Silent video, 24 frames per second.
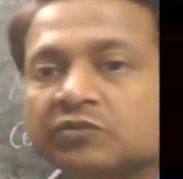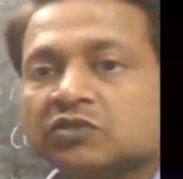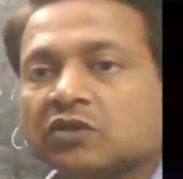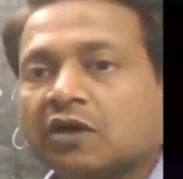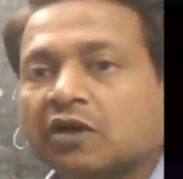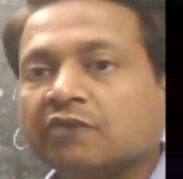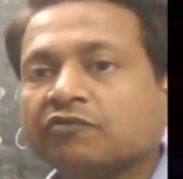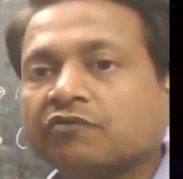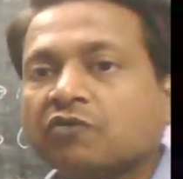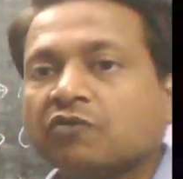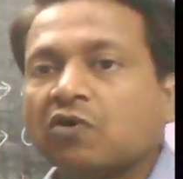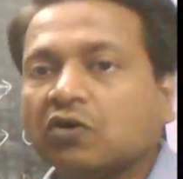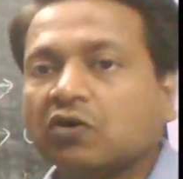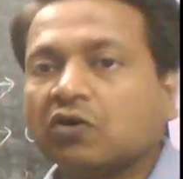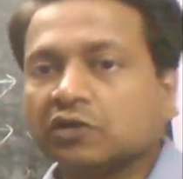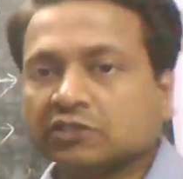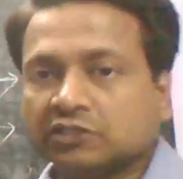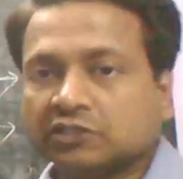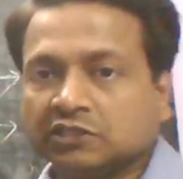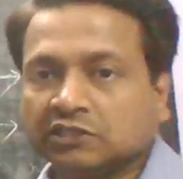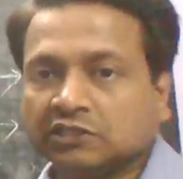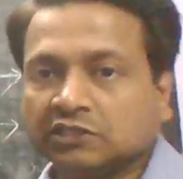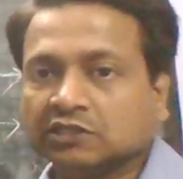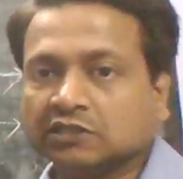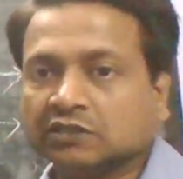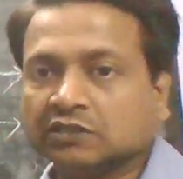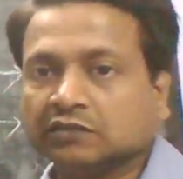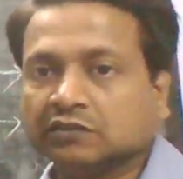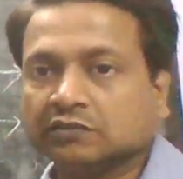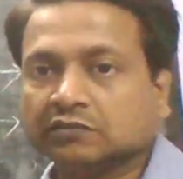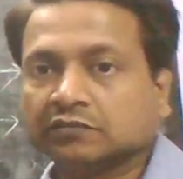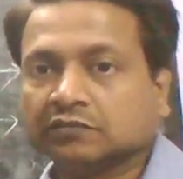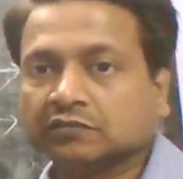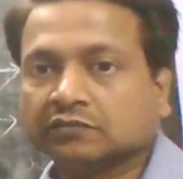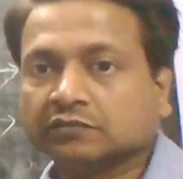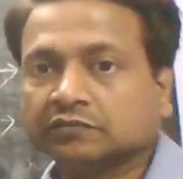of oxygen,
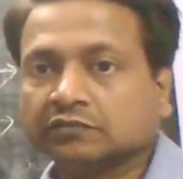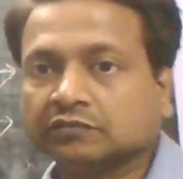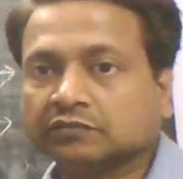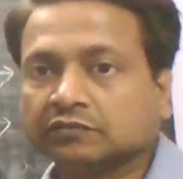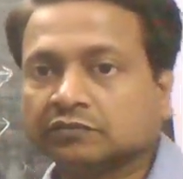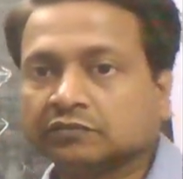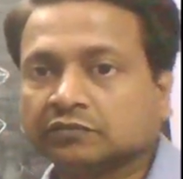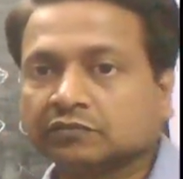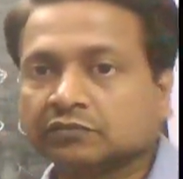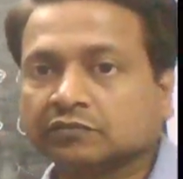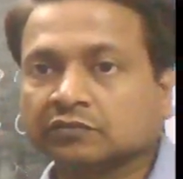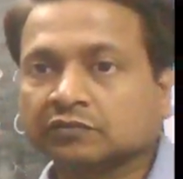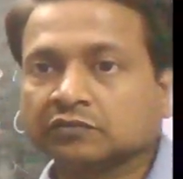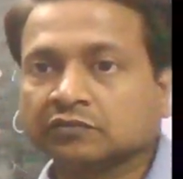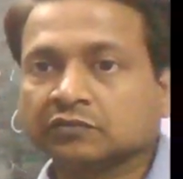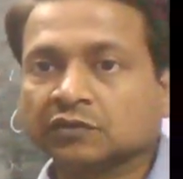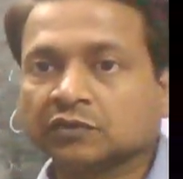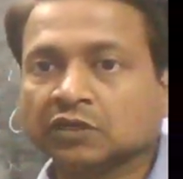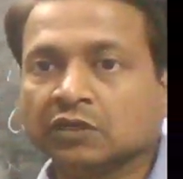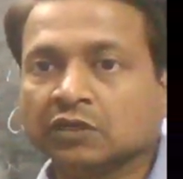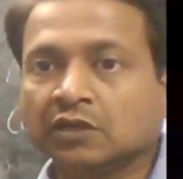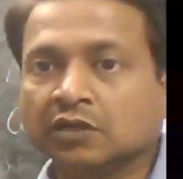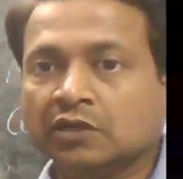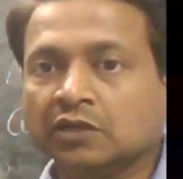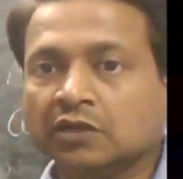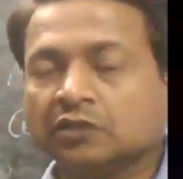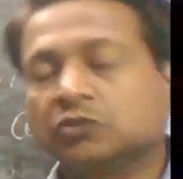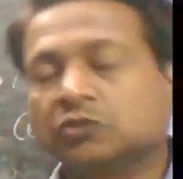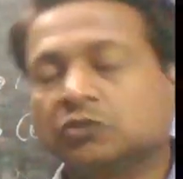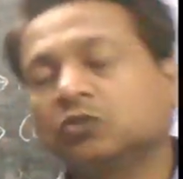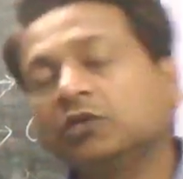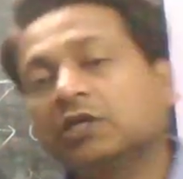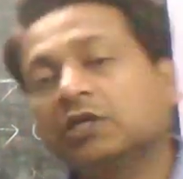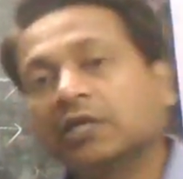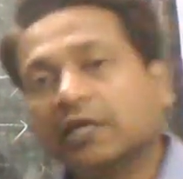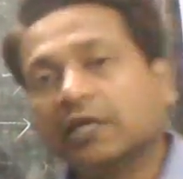so
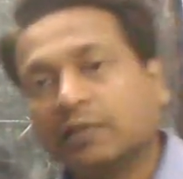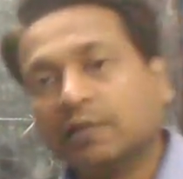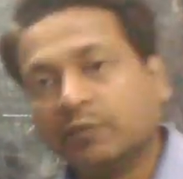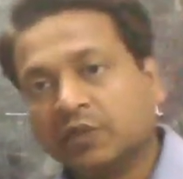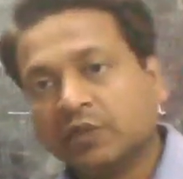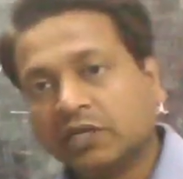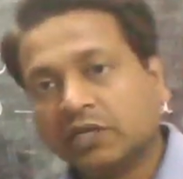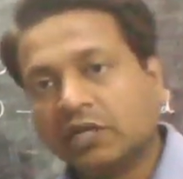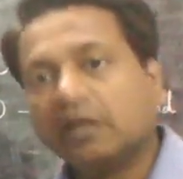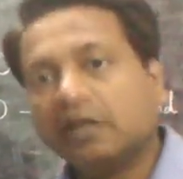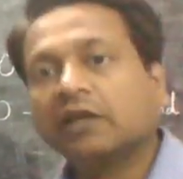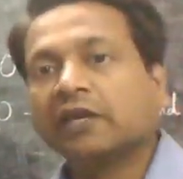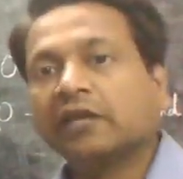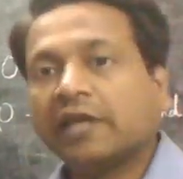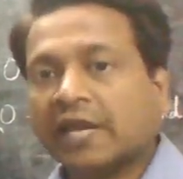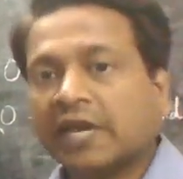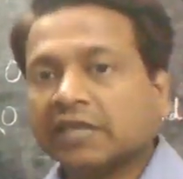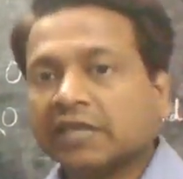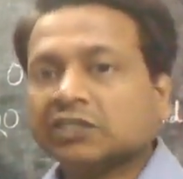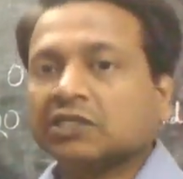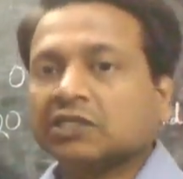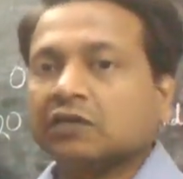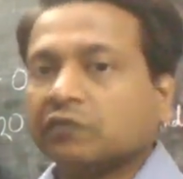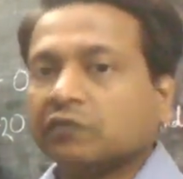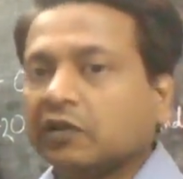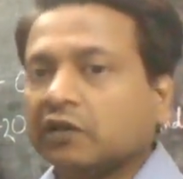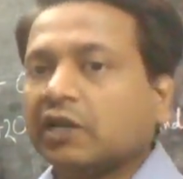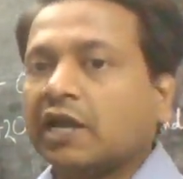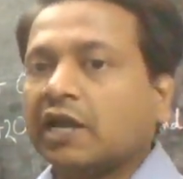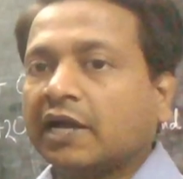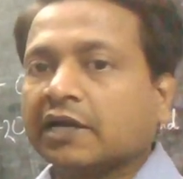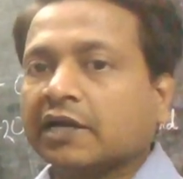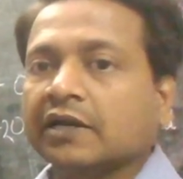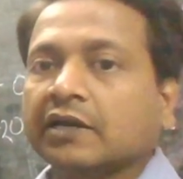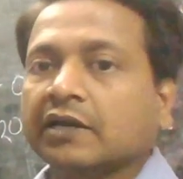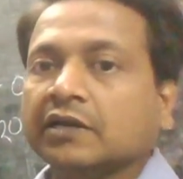the chemical reaction will
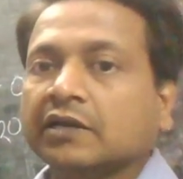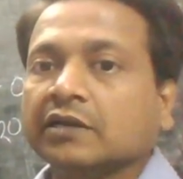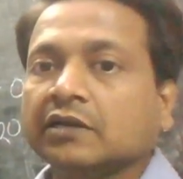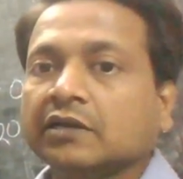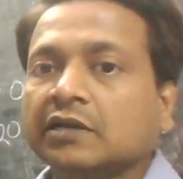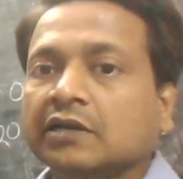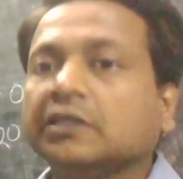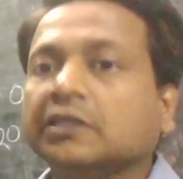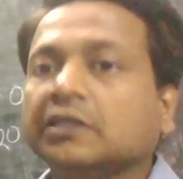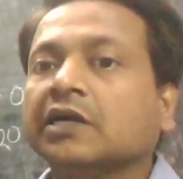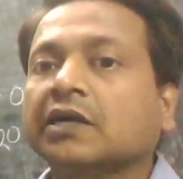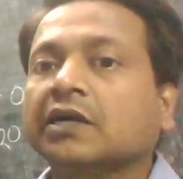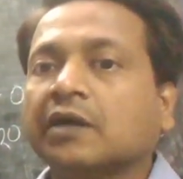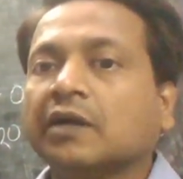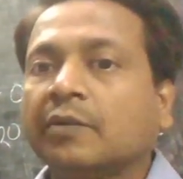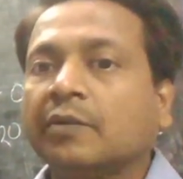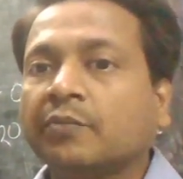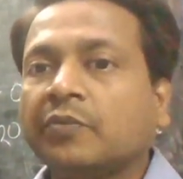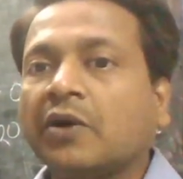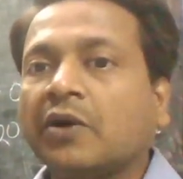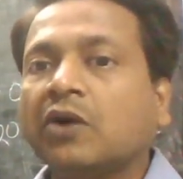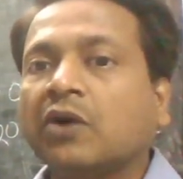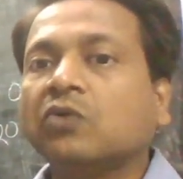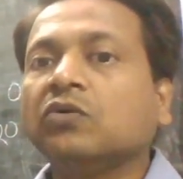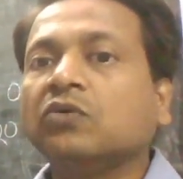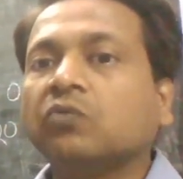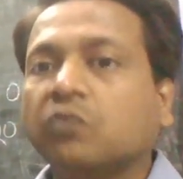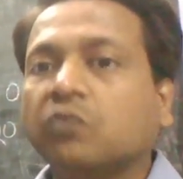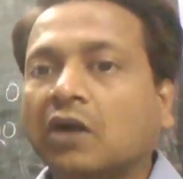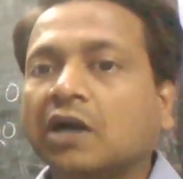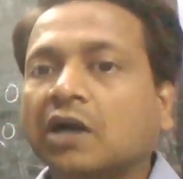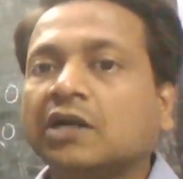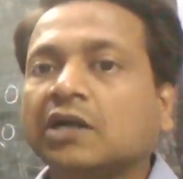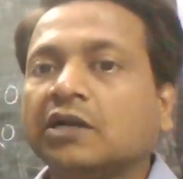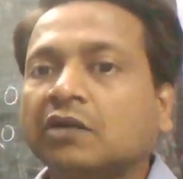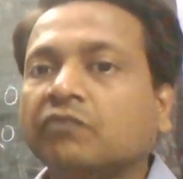occur, the compound
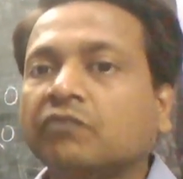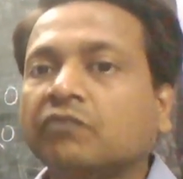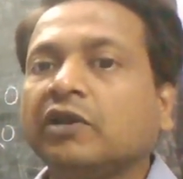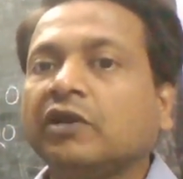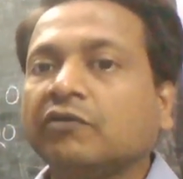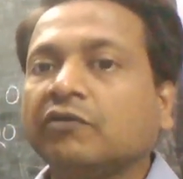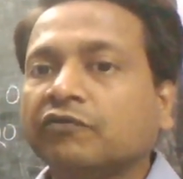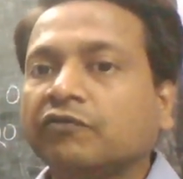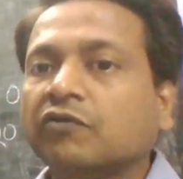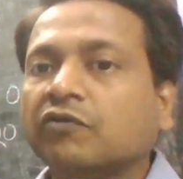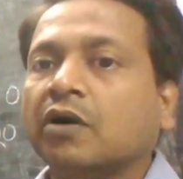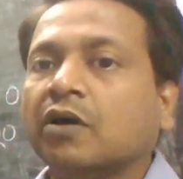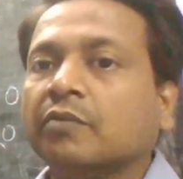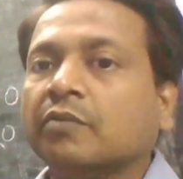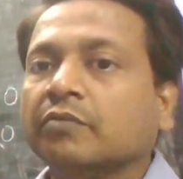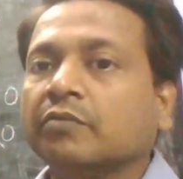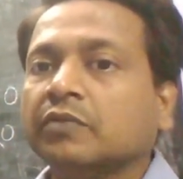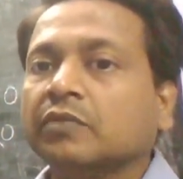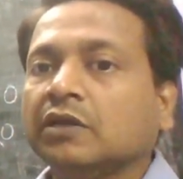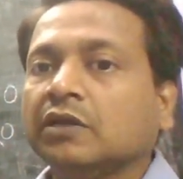water will form,